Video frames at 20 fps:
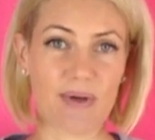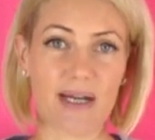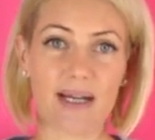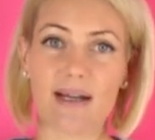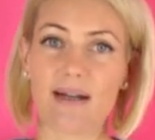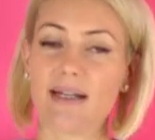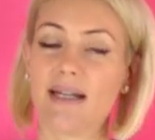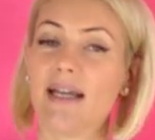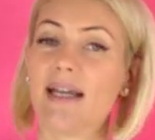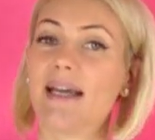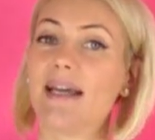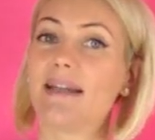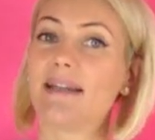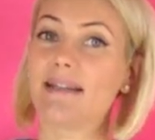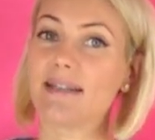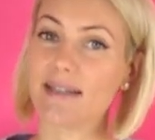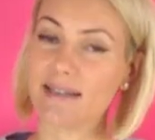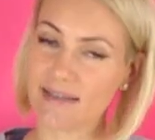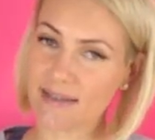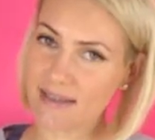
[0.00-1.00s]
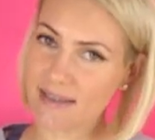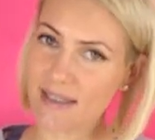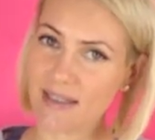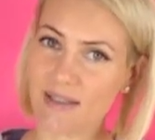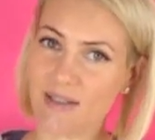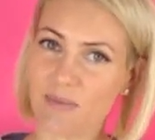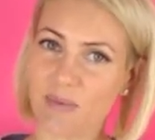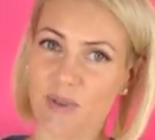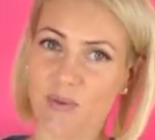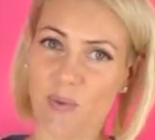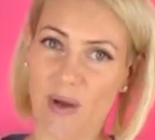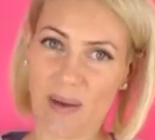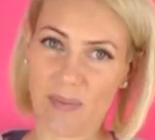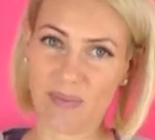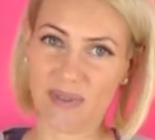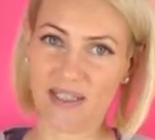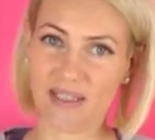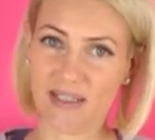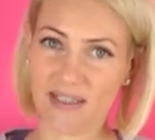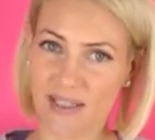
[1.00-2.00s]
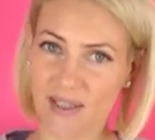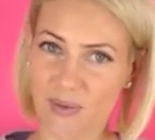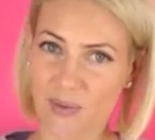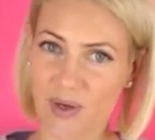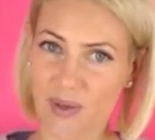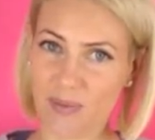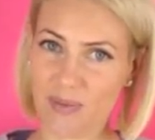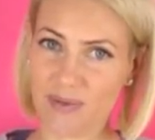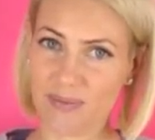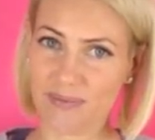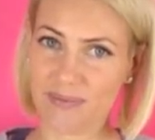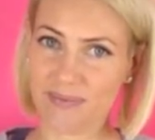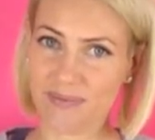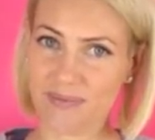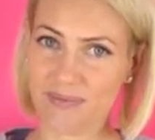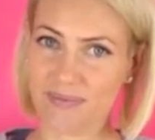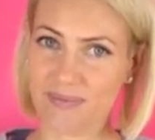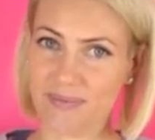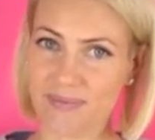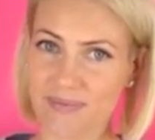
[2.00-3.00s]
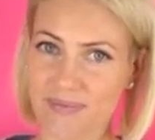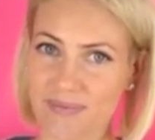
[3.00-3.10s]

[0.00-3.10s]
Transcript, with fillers: brown and doesn't need to be wrapped in cling